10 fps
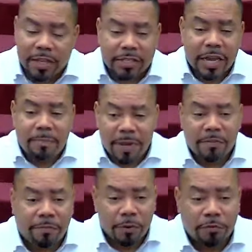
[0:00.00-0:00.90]
and said, Be
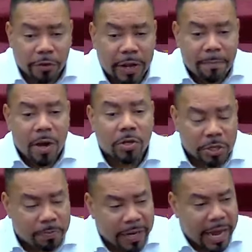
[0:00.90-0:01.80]
fruitful and
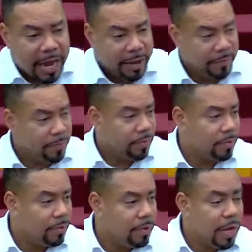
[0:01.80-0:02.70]
multiply,
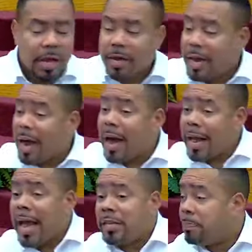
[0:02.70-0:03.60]
God
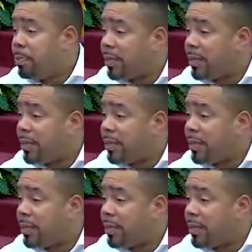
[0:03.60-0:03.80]
had to put